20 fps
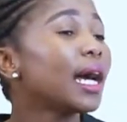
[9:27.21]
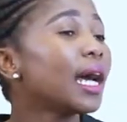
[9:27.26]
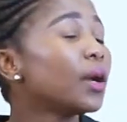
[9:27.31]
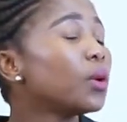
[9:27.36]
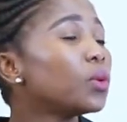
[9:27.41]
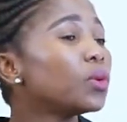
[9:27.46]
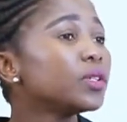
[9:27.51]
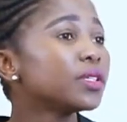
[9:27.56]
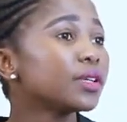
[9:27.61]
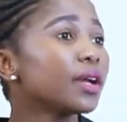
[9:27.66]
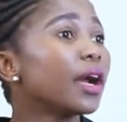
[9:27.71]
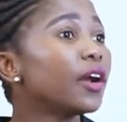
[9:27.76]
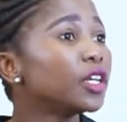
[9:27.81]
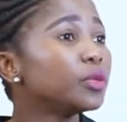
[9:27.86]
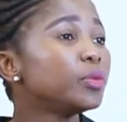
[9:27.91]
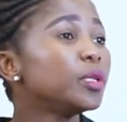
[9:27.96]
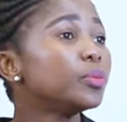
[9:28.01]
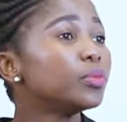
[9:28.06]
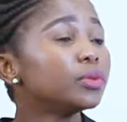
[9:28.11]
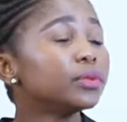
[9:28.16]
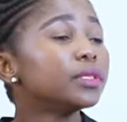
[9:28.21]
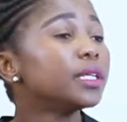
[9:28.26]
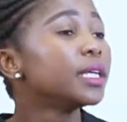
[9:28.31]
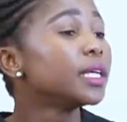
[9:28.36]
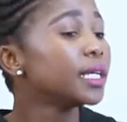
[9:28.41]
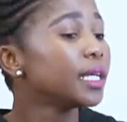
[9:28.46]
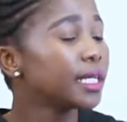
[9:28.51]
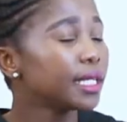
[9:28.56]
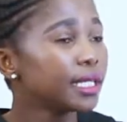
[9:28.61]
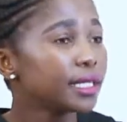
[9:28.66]
always encourage people,
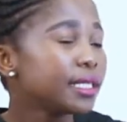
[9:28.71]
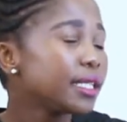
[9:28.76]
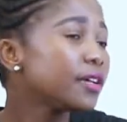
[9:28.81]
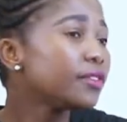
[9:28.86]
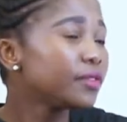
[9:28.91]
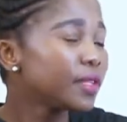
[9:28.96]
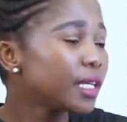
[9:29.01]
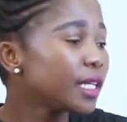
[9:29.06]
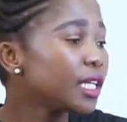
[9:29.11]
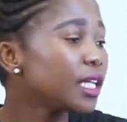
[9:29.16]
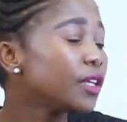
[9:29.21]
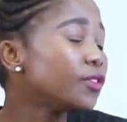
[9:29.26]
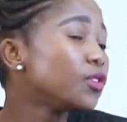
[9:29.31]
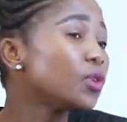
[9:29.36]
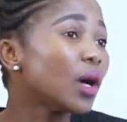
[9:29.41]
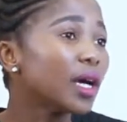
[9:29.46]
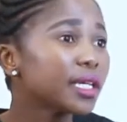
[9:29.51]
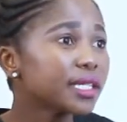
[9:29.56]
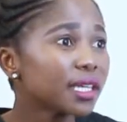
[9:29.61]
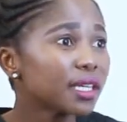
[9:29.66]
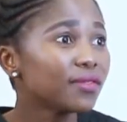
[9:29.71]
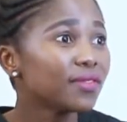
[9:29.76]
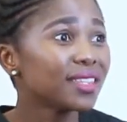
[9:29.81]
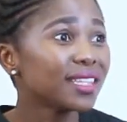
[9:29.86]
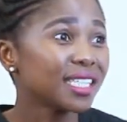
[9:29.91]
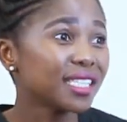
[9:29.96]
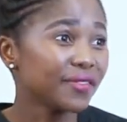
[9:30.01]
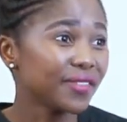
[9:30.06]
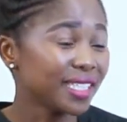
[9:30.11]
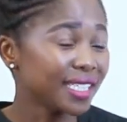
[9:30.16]
definitely if you are saving,
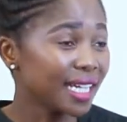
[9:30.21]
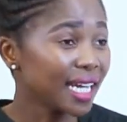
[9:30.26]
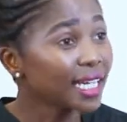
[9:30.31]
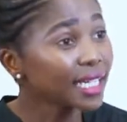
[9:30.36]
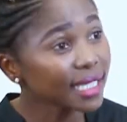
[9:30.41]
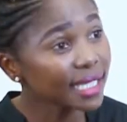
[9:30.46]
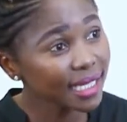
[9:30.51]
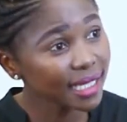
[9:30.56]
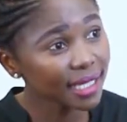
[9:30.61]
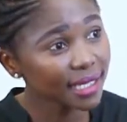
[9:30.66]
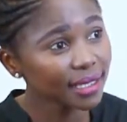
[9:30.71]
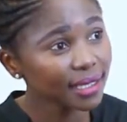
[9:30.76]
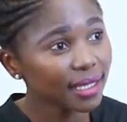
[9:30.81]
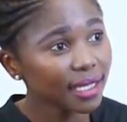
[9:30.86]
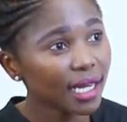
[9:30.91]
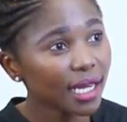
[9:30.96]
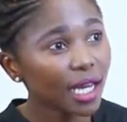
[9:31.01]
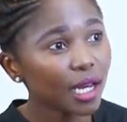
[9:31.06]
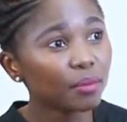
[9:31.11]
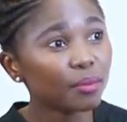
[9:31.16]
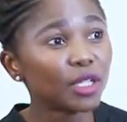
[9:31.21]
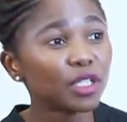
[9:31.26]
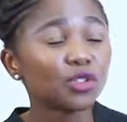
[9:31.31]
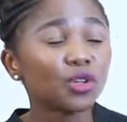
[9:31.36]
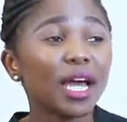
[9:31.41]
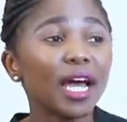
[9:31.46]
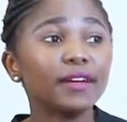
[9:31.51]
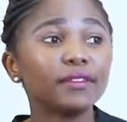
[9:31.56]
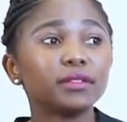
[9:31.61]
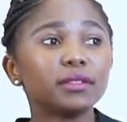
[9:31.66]
that's fantastic, but you
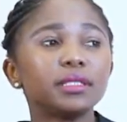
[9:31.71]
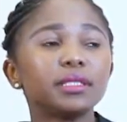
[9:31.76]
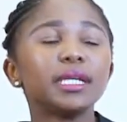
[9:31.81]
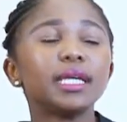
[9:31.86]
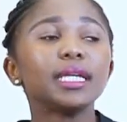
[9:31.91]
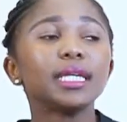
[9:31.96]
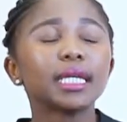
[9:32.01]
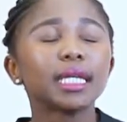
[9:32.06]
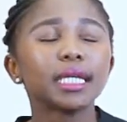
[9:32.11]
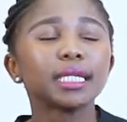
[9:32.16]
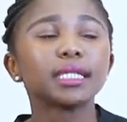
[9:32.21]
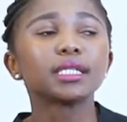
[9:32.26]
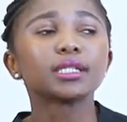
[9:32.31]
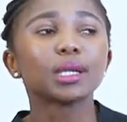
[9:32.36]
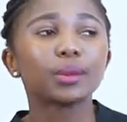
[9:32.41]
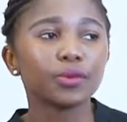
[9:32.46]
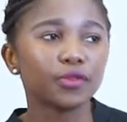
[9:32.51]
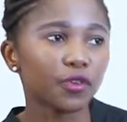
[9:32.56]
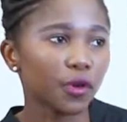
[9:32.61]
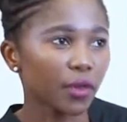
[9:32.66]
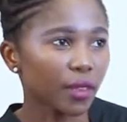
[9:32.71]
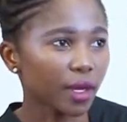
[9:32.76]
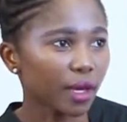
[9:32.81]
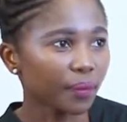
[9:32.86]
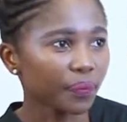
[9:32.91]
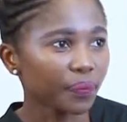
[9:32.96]
have to take it a step further.